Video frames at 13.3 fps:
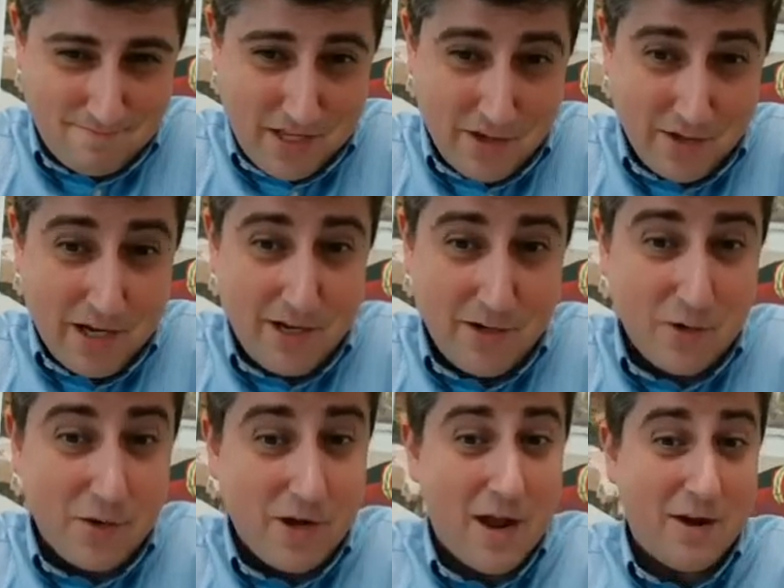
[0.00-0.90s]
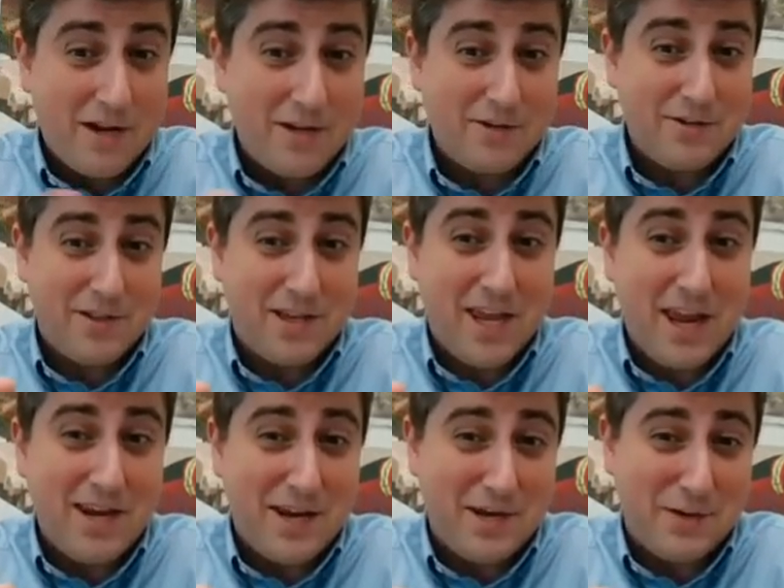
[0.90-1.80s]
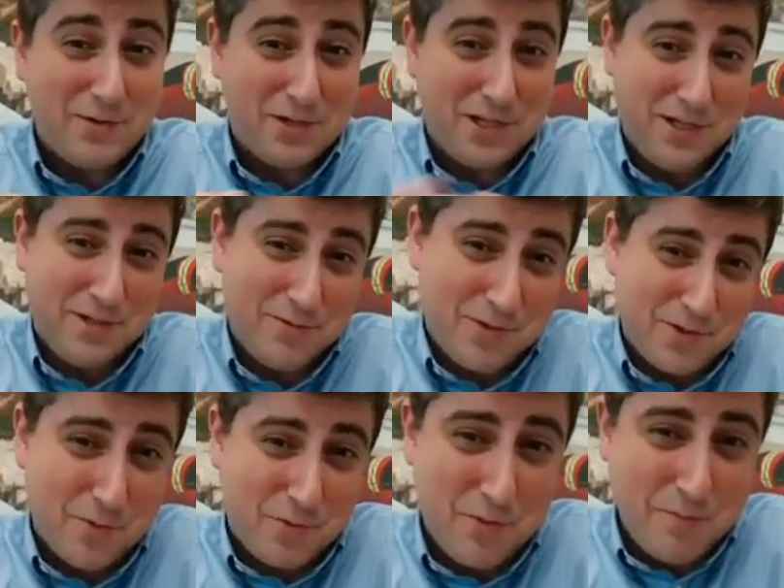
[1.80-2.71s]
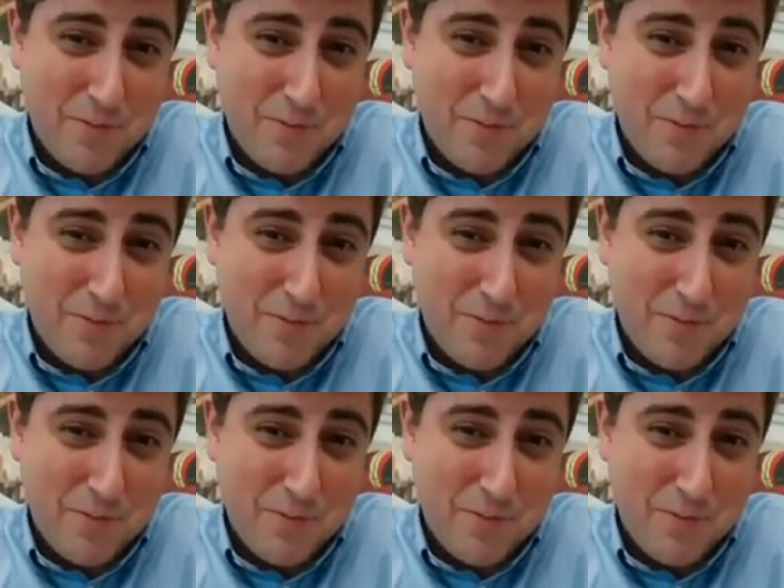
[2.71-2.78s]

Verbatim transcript: You, you are now getting to see the canine use case, which is when we